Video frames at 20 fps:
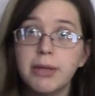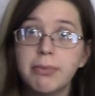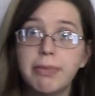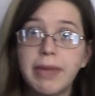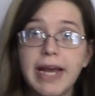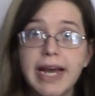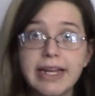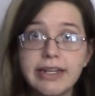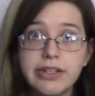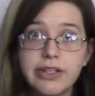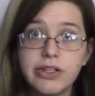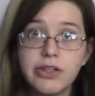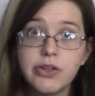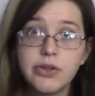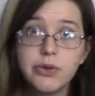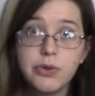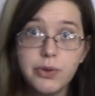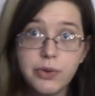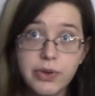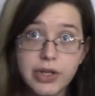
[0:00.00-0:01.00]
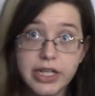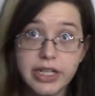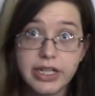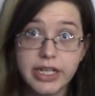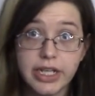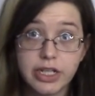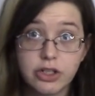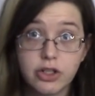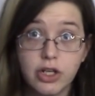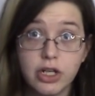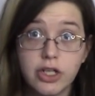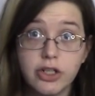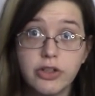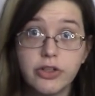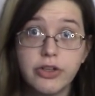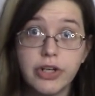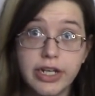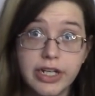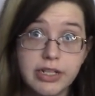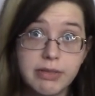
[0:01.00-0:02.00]
passing through the electron
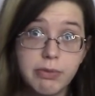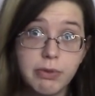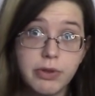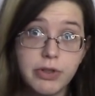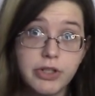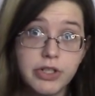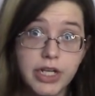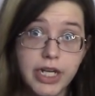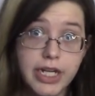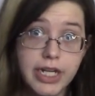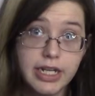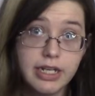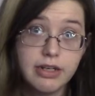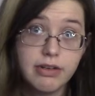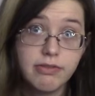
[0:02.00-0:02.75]
transport chain.